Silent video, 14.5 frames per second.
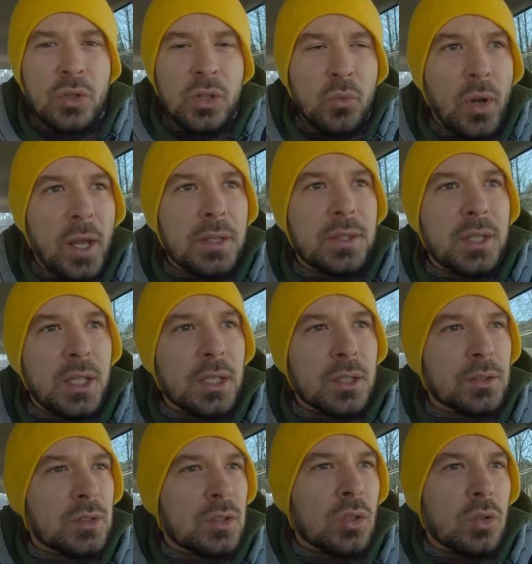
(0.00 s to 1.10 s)
right
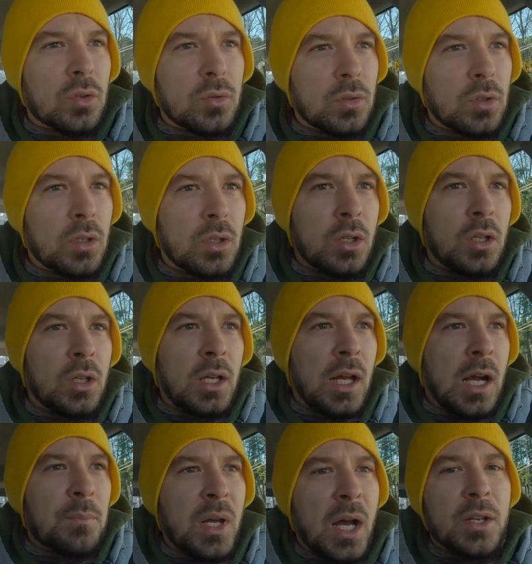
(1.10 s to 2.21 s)
thing. So
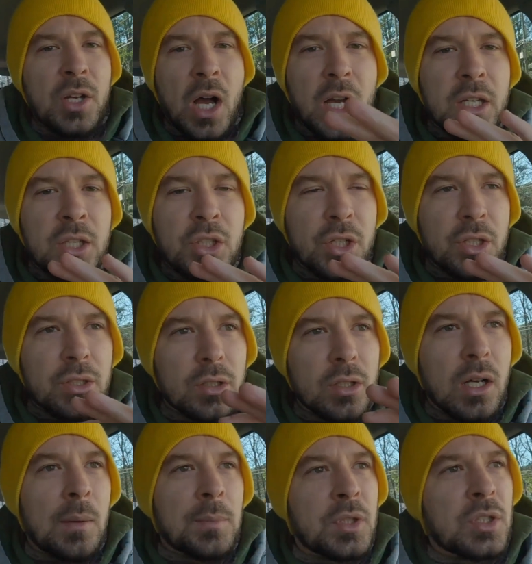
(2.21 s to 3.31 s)
I'm not knocking you.
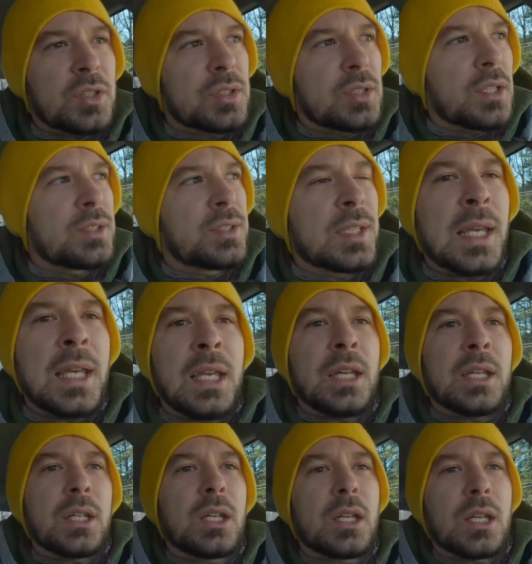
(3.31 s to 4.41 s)
I'm just
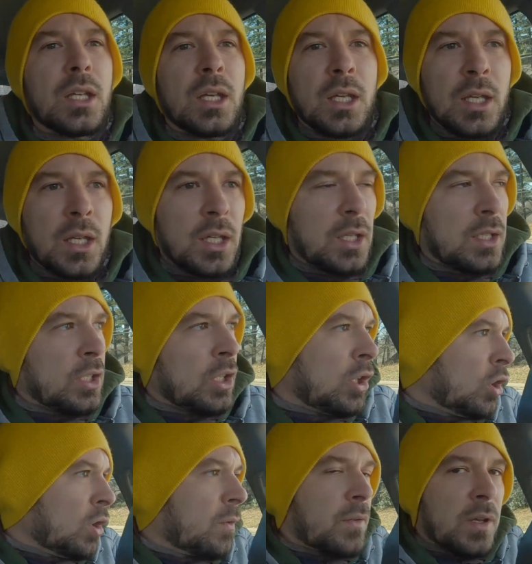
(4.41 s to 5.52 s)
saying, you
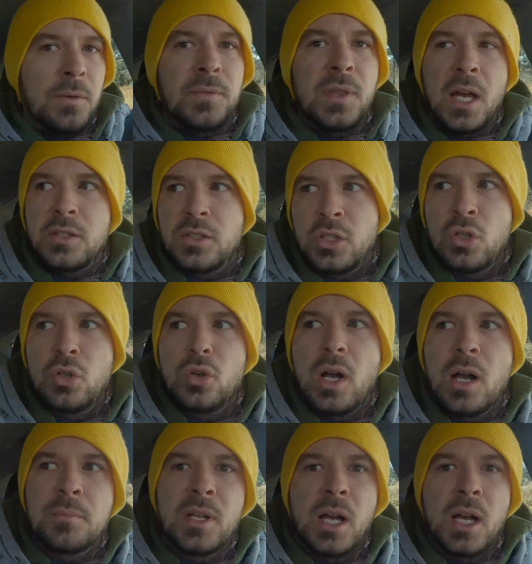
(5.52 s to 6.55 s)
know, if that's you, I'm